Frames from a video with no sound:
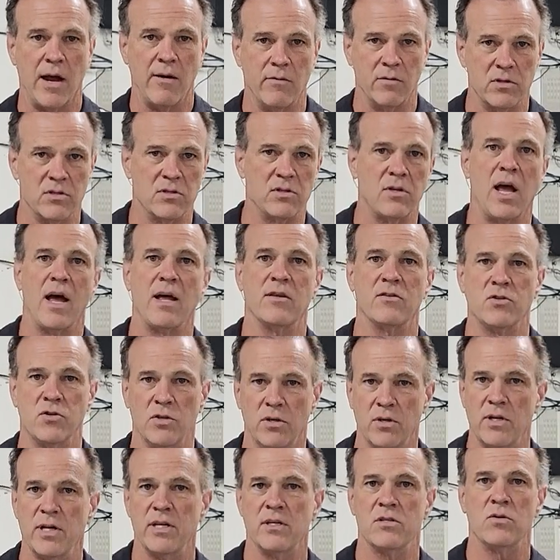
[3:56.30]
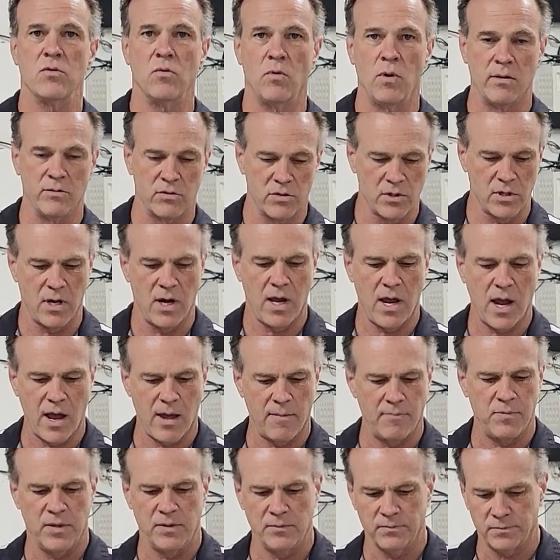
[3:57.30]
I was not certain as to what was going to
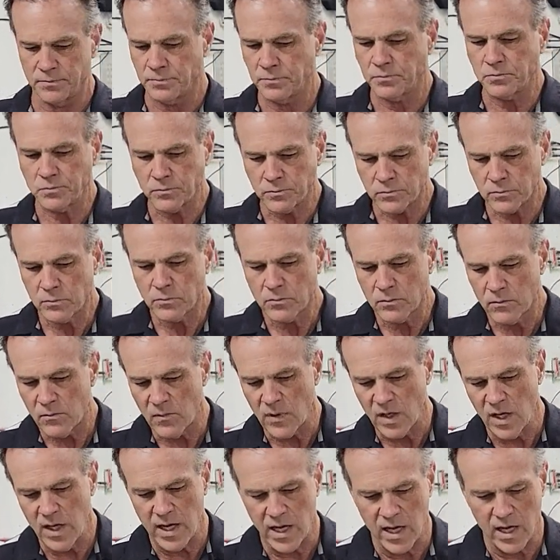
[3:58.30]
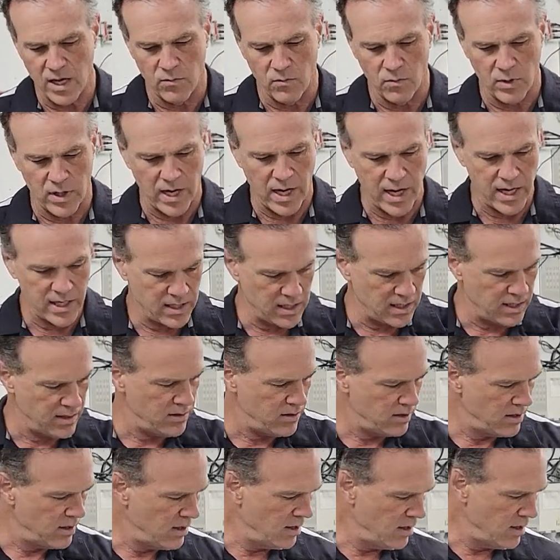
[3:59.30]
happen. And what I
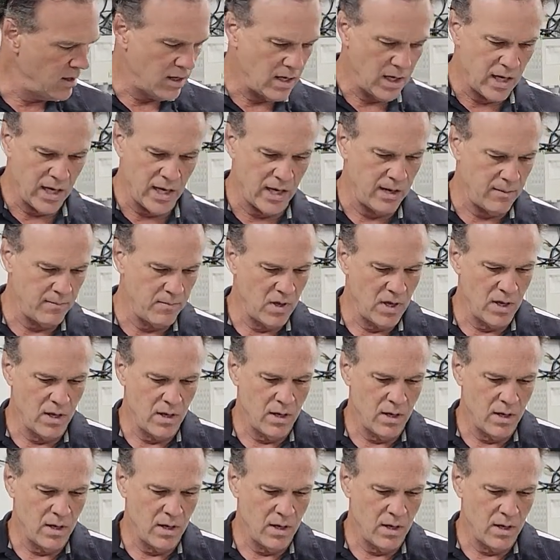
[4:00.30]
did, um,